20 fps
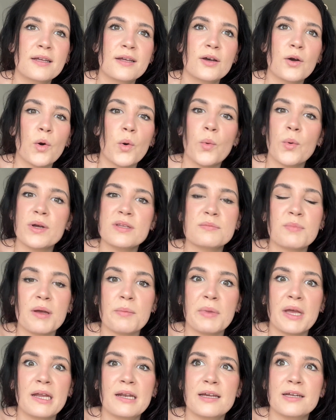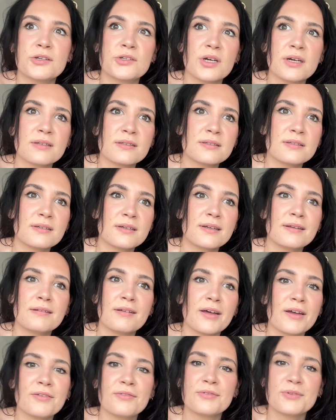always my main interest in
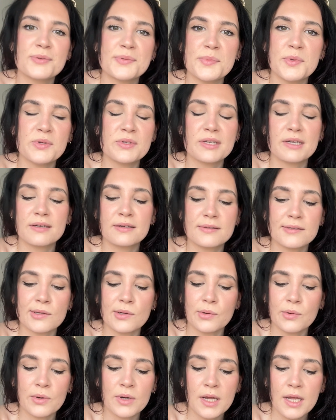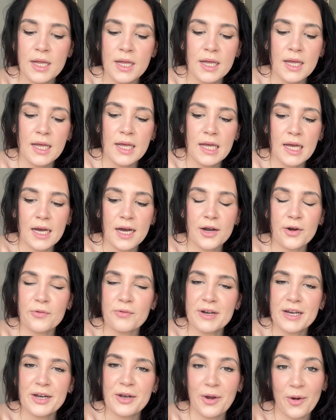life was music. So I don't
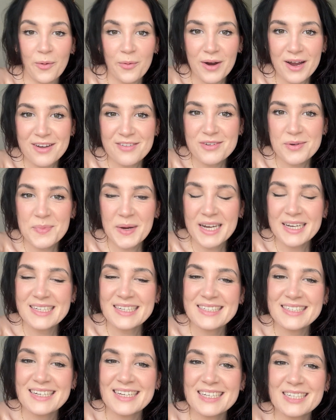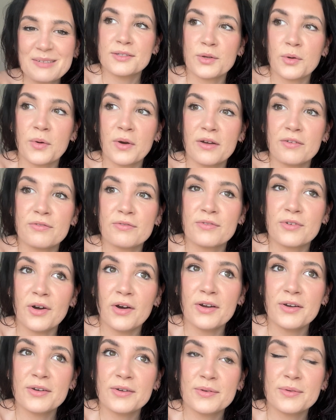really know why I've abandoned it. So I've
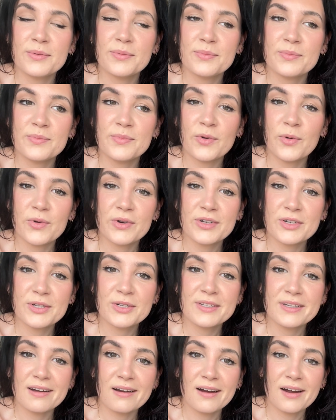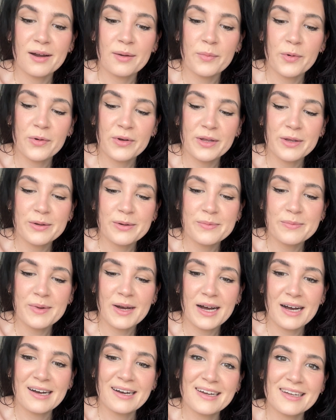ordered a harmonium,
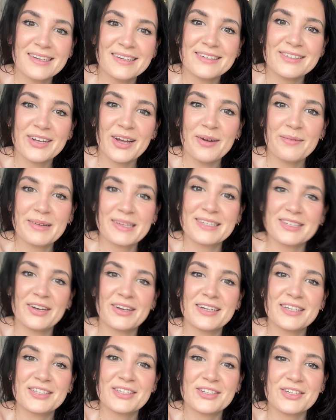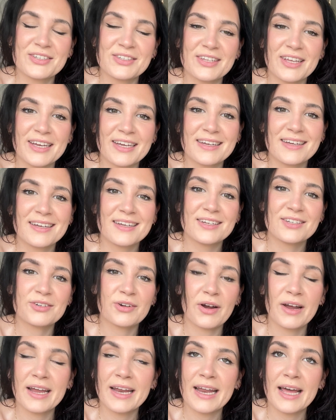and yeah, I'm excited to just like
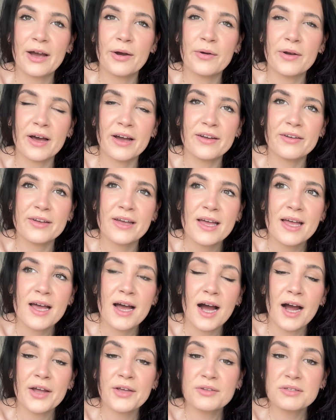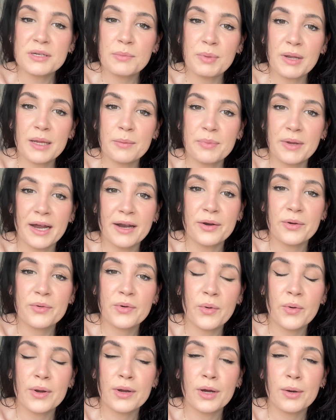try it out. I used to play piano
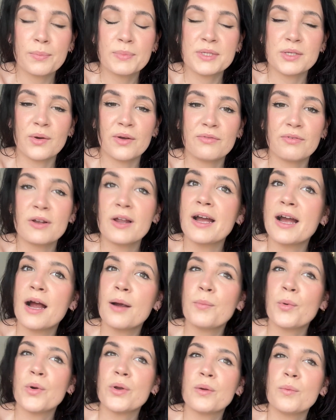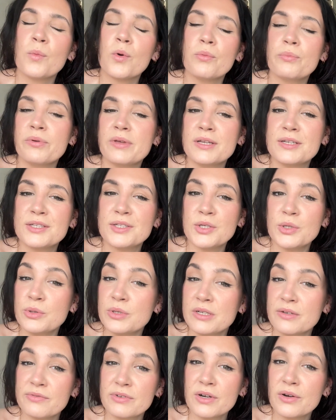growing up, so I feel like harmonium won't be too
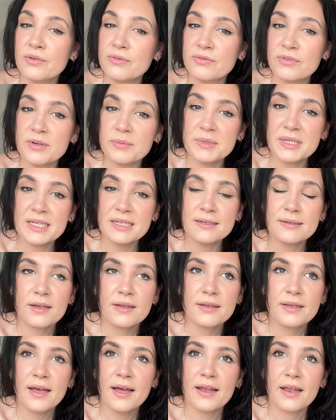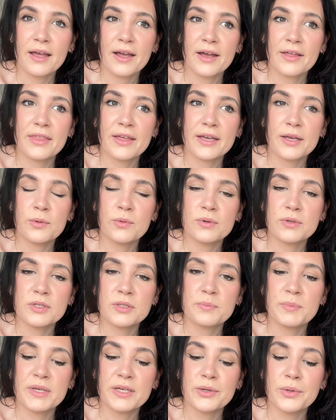difficult for me. Yeah, like I think it would
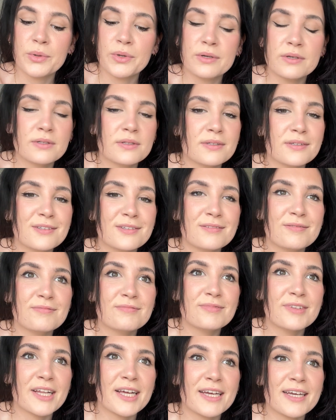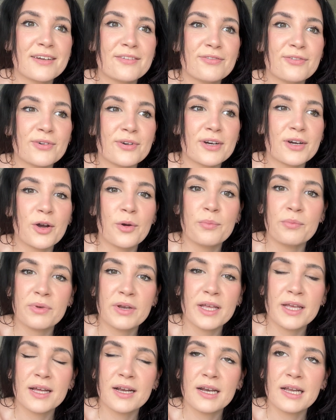just be good like for
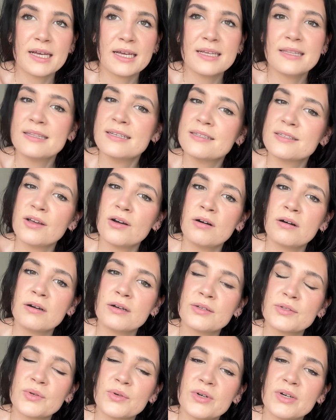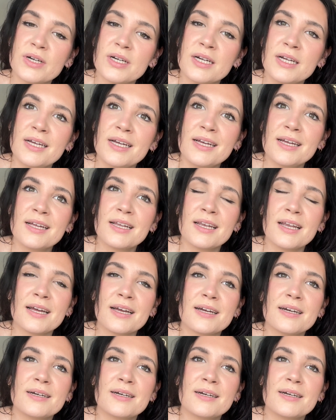accompanying like Hindi songs or like